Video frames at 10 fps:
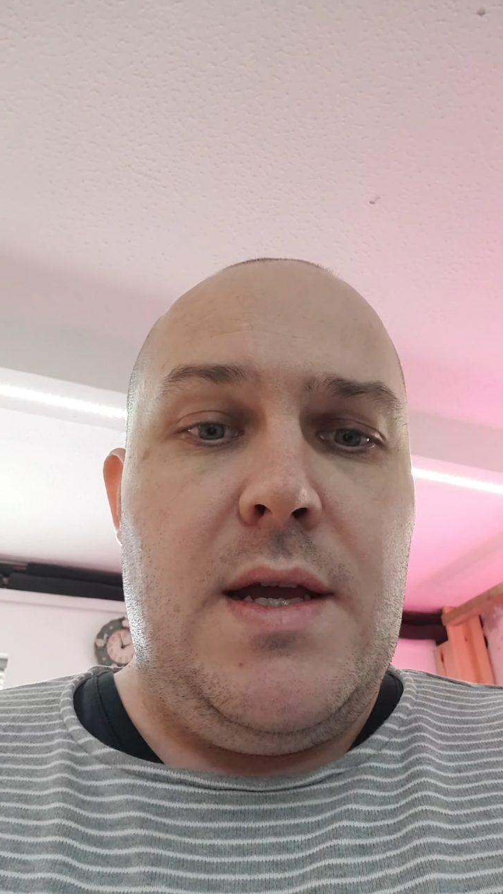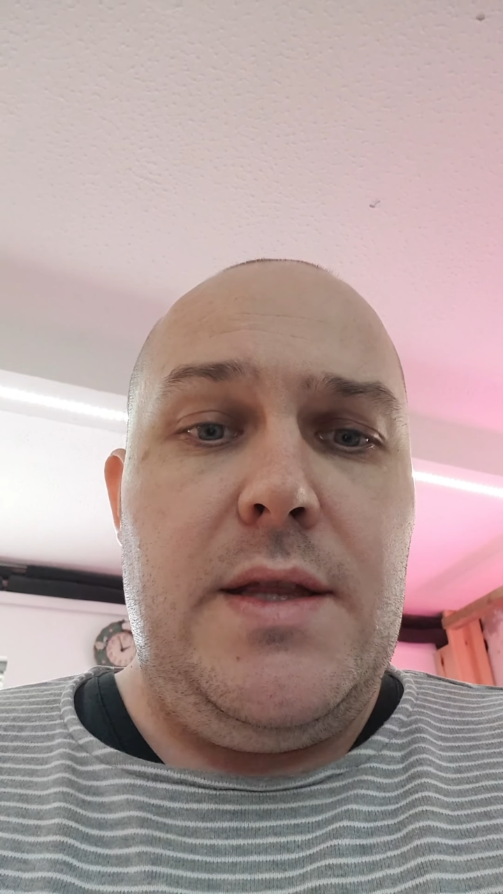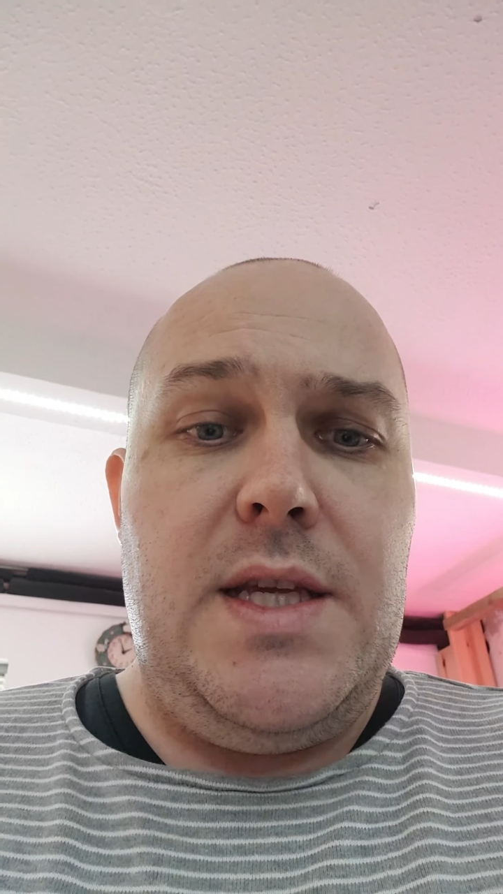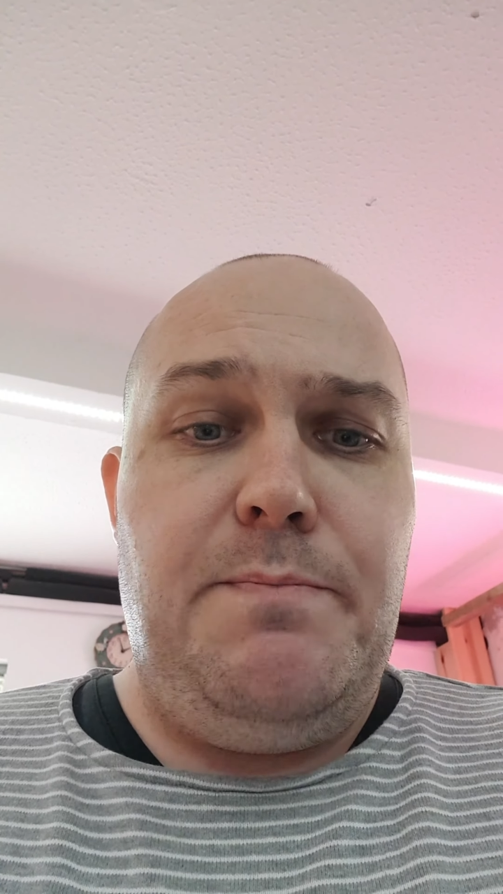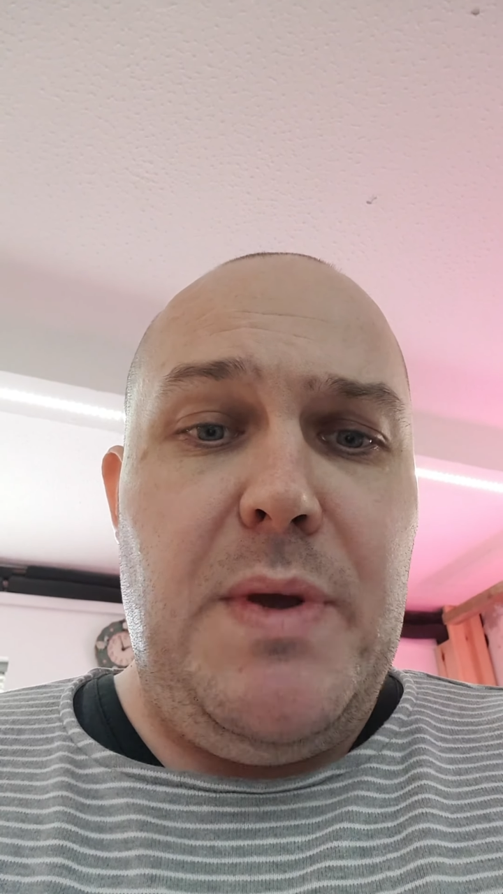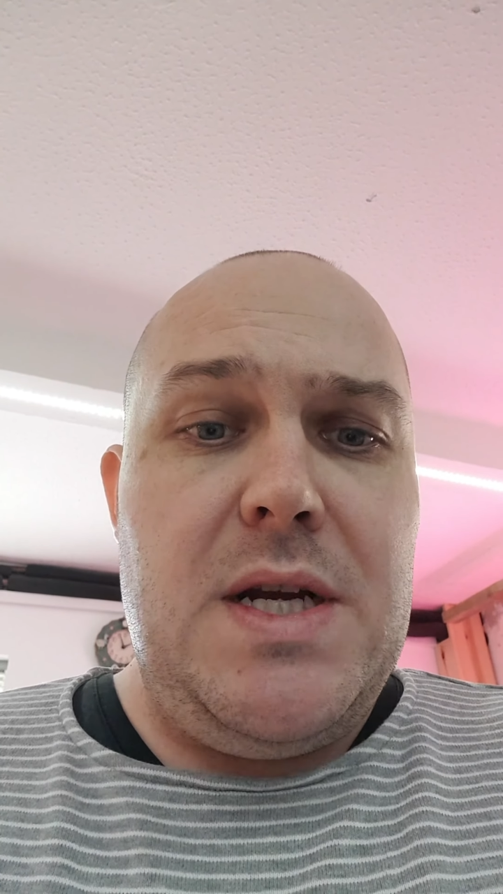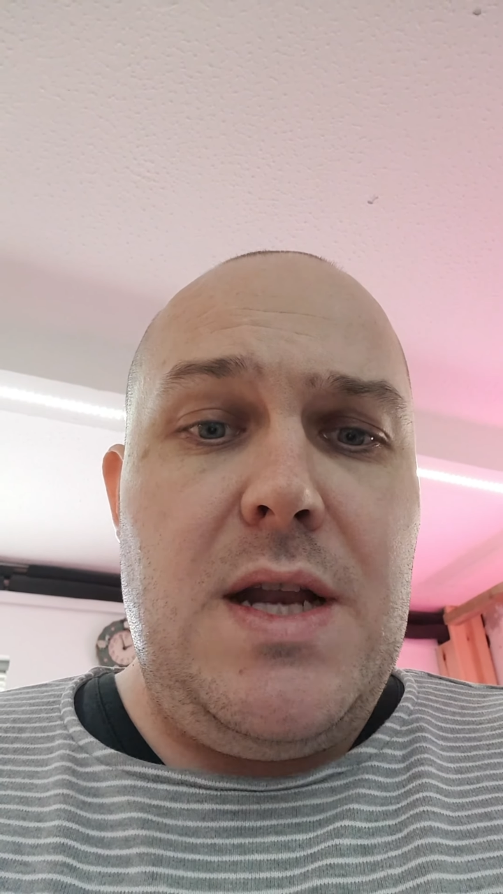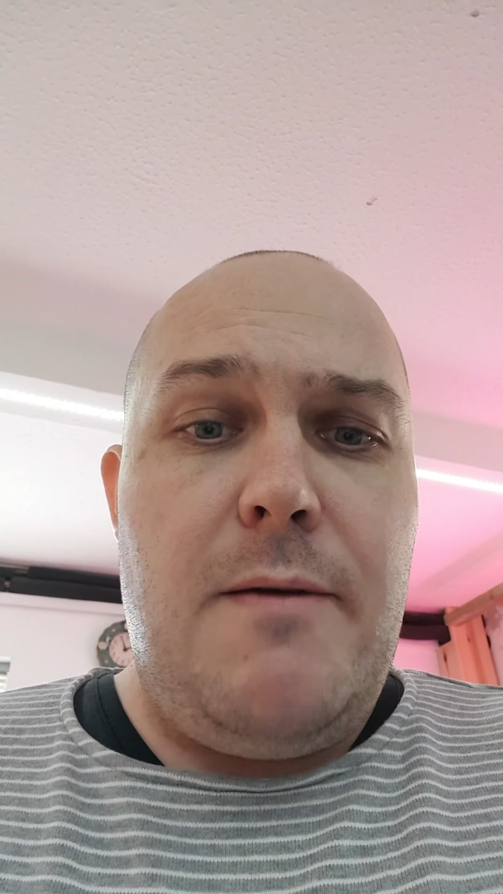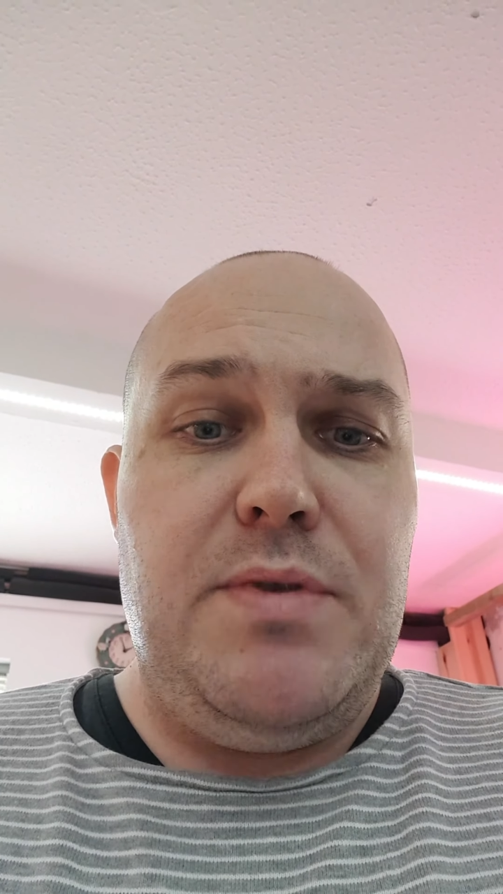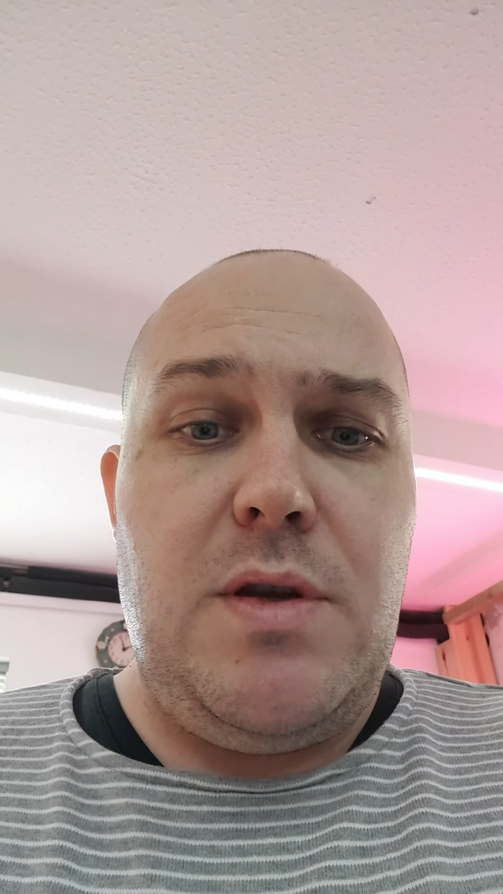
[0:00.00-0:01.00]
There's big
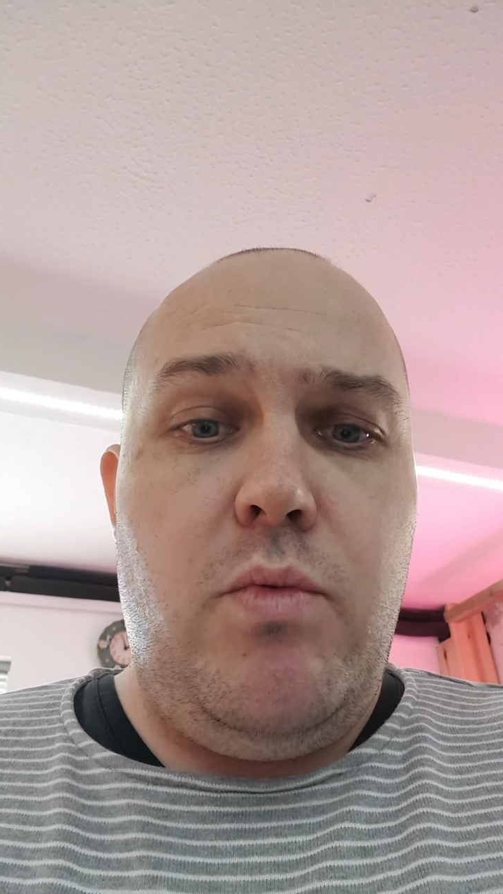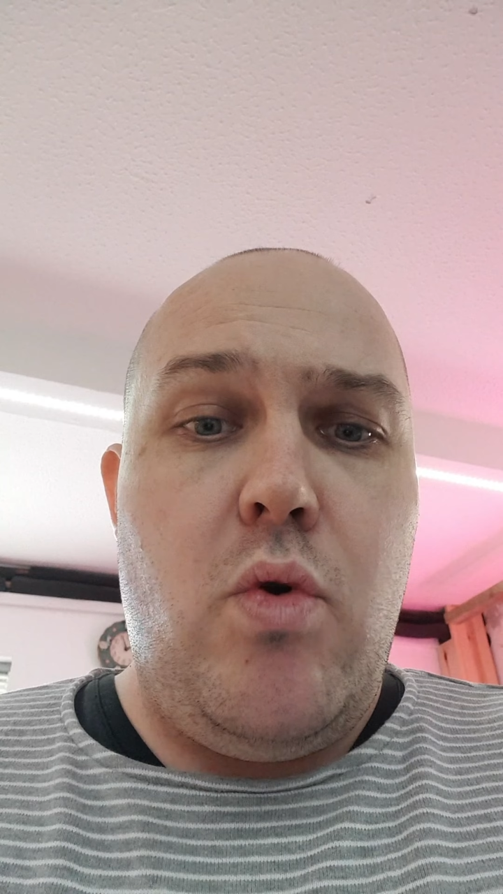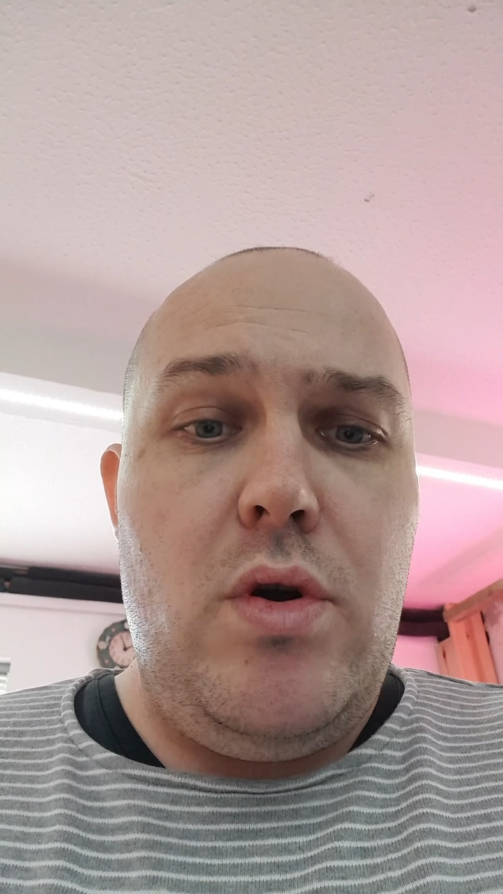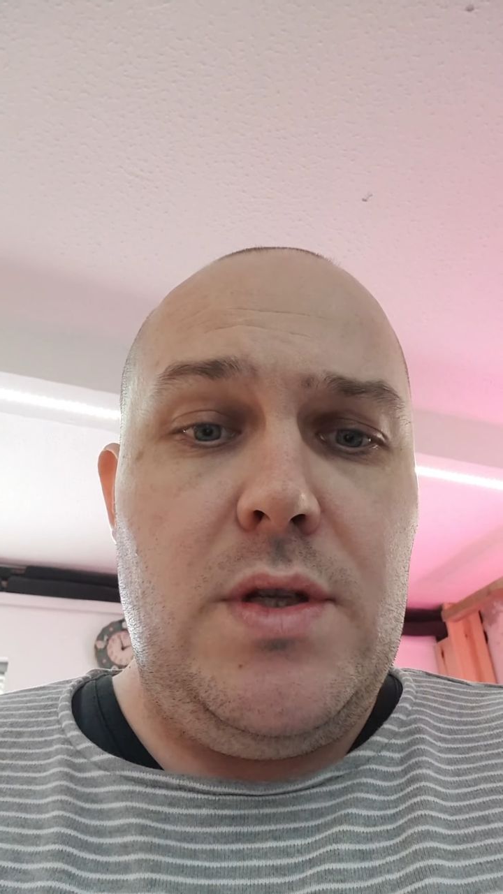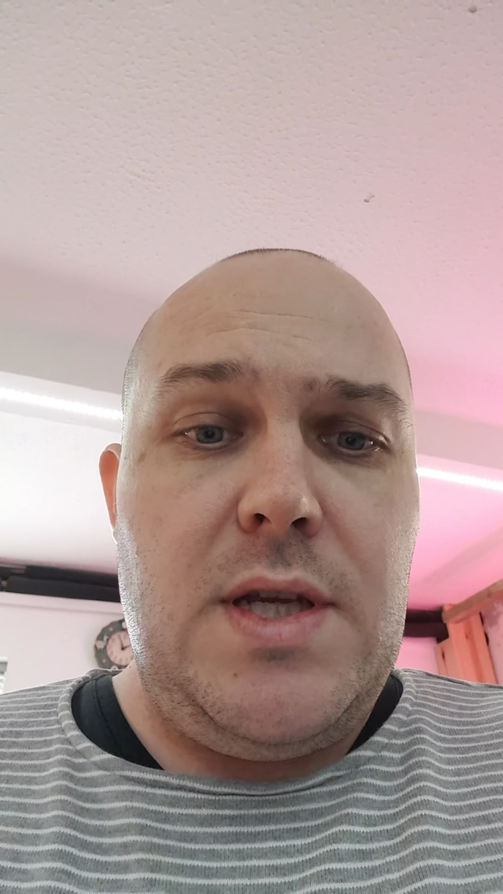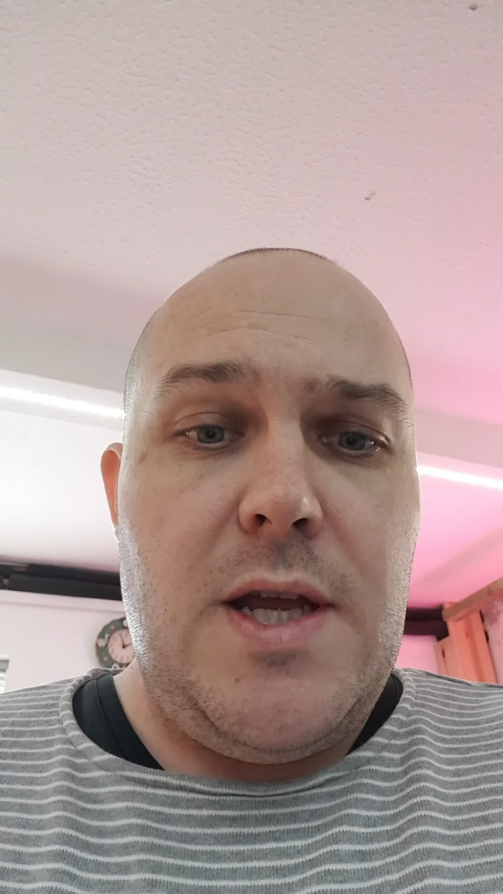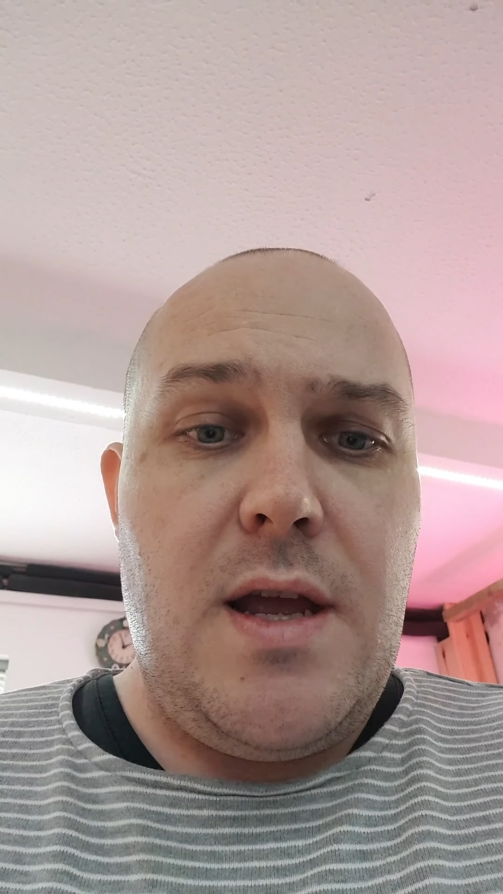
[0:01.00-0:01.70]
lumps of wood,